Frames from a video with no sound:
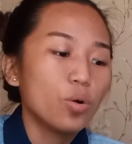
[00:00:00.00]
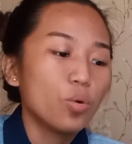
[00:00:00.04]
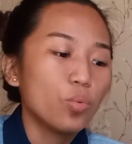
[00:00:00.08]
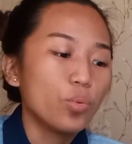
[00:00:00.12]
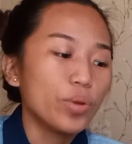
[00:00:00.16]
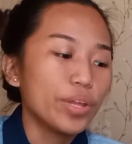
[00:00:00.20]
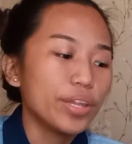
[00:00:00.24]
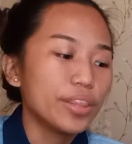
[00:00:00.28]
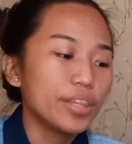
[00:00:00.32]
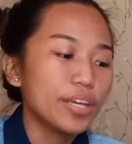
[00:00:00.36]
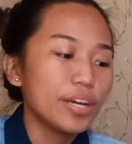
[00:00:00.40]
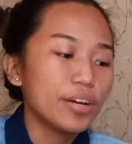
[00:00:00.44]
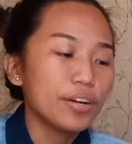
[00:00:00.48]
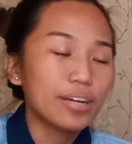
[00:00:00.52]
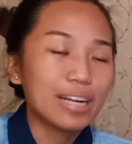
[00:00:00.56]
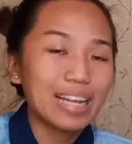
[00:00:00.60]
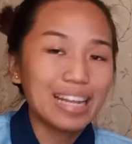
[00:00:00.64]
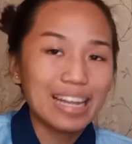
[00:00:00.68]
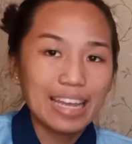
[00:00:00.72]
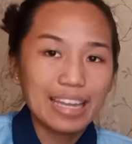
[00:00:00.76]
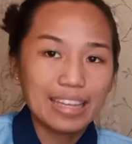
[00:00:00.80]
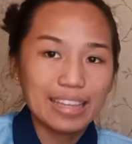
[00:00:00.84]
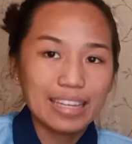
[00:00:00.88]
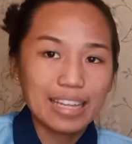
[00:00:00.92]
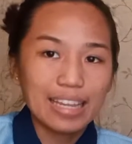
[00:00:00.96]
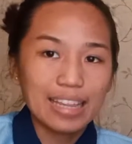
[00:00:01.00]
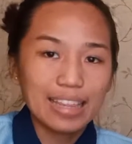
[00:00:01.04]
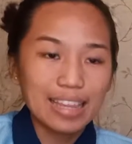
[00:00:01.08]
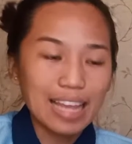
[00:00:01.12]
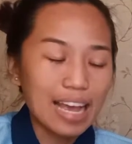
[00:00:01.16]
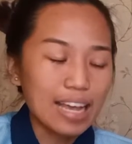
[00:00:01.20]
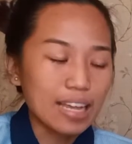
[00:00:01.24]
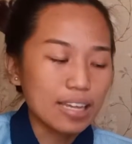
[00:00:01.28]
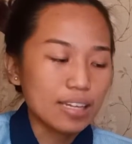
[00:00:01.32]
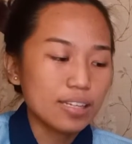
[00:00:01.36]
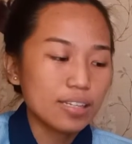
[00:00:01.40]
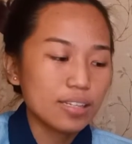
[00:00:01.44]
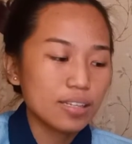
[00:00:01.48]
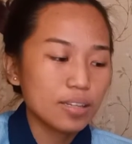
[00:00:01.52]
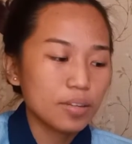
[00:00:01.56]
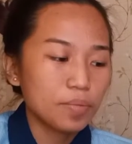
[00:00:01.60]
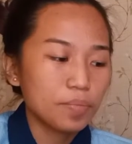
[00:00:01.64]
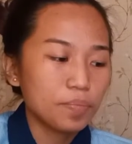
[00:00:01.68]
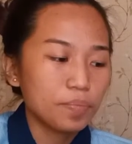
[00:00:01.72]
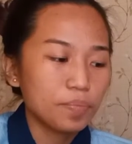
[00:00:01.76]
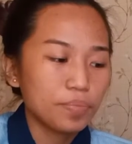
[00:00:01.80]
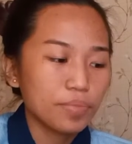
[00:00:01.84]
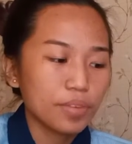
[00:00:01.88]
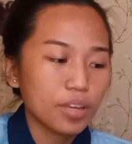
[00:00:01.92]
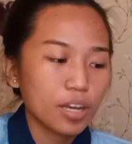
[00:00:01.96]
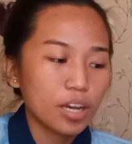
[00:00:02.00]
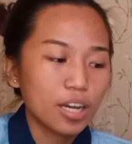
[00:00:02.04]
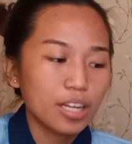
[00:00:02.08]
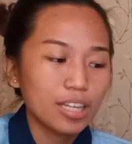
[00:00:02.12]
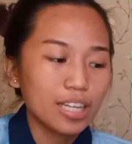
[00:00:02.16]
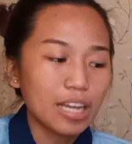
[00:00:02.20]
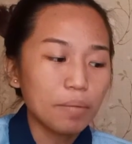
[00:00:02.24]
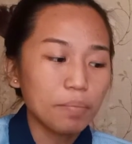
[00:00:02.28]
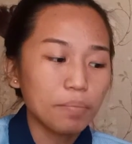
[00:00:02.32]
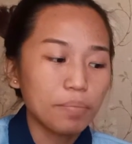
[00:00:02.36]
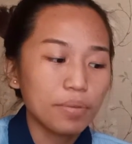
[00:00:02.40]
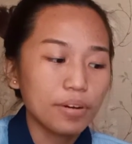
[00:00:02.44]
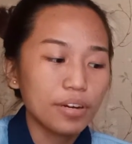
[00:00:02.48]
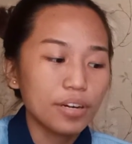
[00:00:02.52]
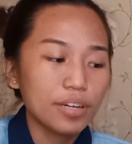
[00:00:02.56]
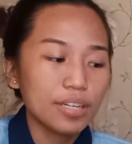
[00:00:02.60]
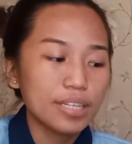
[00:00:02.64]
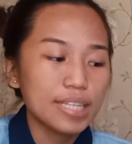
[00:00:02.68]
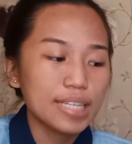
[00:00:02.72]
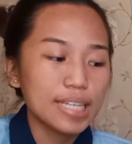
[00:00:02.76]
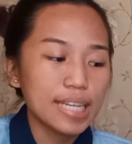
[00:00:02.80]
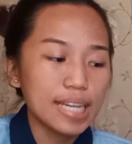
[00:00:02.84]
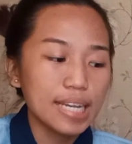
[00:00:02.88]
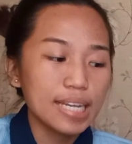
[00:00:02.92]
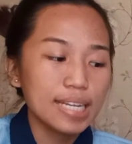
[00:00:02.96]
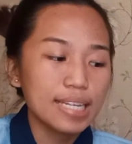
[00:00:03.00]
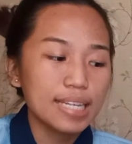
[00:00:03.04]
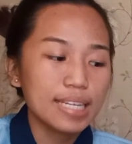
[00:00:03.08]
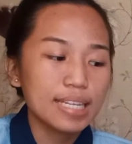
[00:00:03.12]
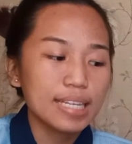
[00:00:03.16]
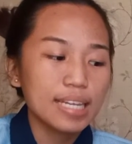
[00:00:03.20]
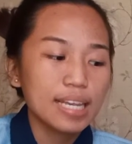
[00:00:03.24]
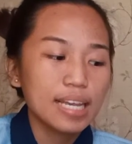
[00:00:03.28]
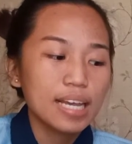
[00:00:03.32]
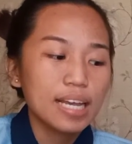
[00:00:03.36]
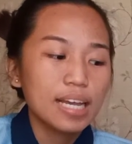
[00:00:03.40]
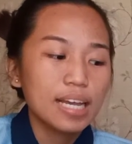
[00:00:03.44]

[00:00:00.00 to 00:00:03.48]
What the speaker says: with their related tasks. Number 6,